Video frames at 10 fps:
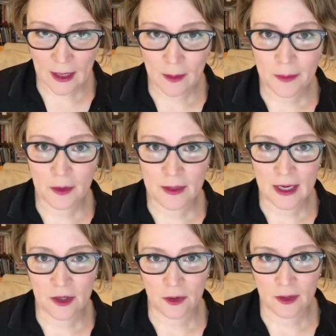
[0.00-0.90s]
up your
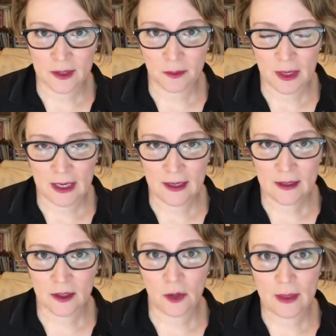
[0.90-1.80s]
data journalism
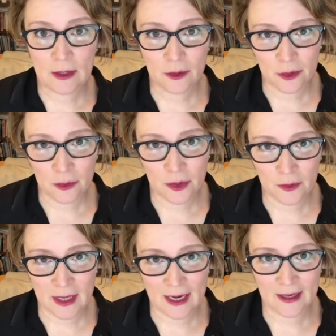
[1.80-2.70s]
piece, you introduce your
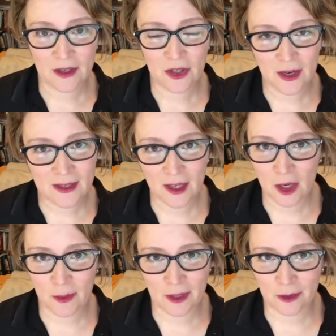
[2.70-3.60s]
data just like
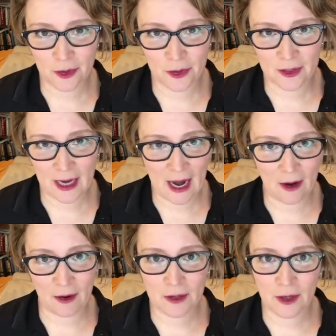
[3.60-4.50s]
you would introduce a
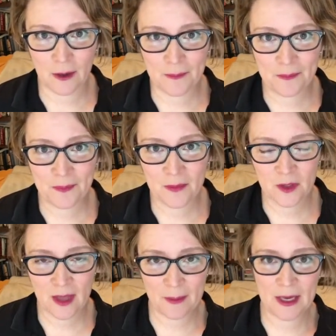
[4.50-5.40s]
character.
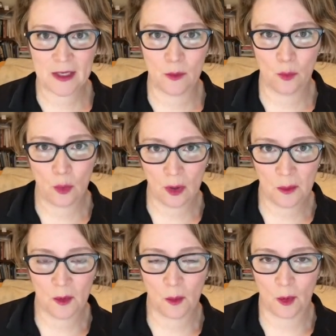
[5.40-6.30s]
So that makes it
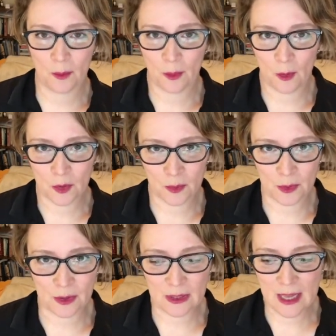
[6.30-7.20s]
warmer, more
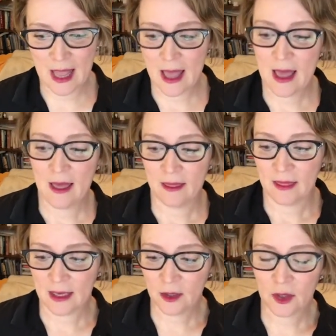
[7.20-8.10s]
approachable.
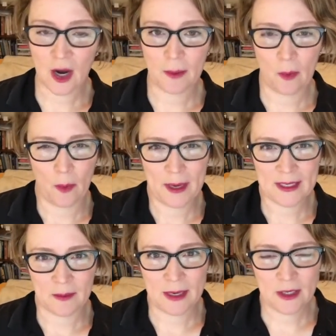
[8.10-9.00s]
Then you talk about what makes
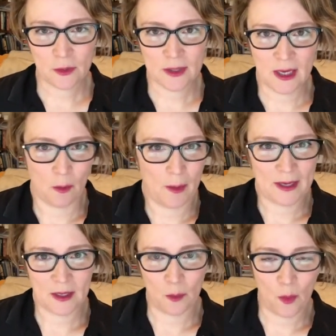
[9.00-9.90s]
them interesting, what
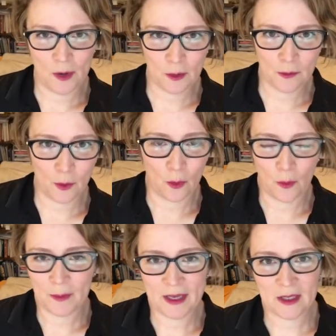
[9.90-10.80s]
makes them wonderful,
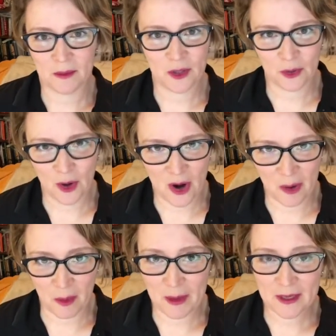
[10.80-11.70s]
what makes them
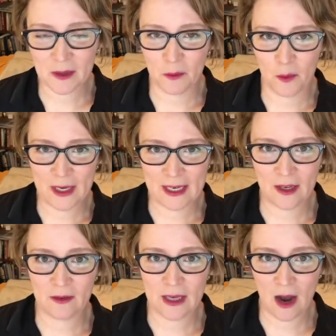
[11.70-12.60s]
strong, what makes them weak.
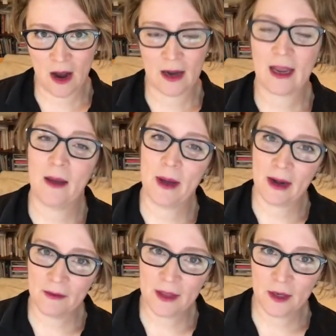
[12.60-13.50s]
You talk about
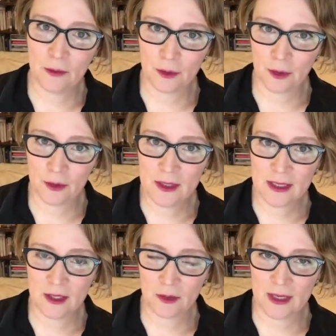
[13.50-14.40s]
everything you learned
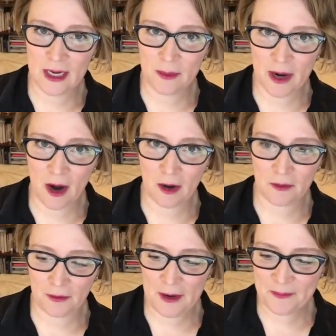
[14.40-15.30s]
in your data
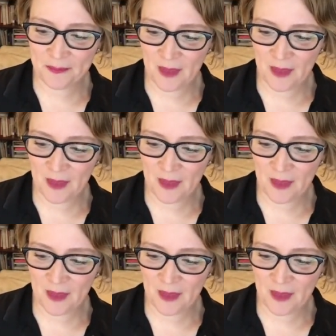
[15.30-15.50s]
biography.